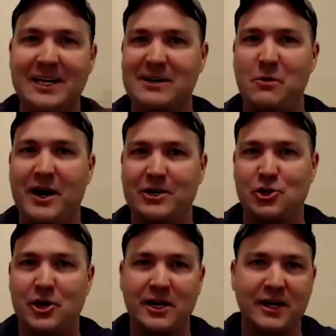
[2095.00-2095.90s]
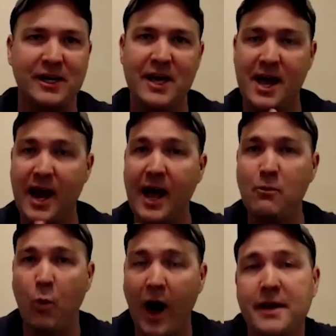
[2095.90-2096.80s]
didn't want to trade it. And I
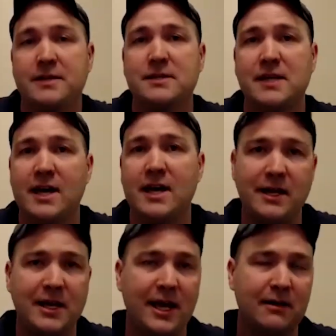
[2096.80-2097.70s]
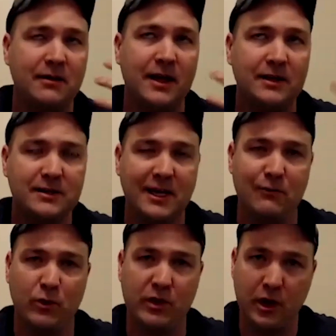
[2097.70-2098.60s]
want to say, and I can't like say
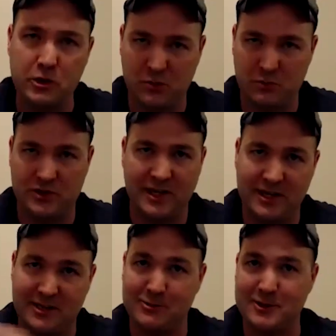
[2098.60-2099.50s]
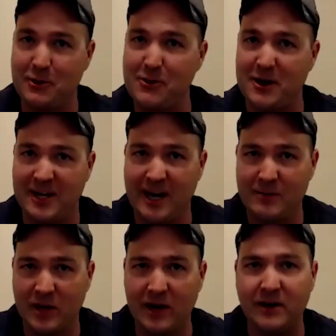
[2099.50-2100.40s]
with 100% because this was a long time
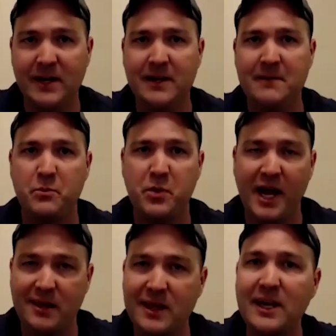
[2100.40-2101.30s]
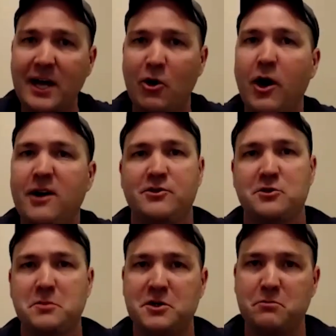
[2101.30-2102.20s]
ago, but I think I offered
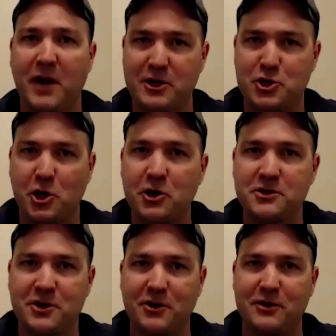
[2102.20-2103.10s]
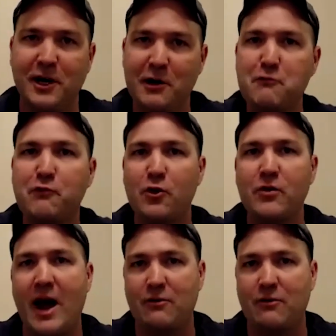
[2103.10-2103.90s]
him my Charizard for that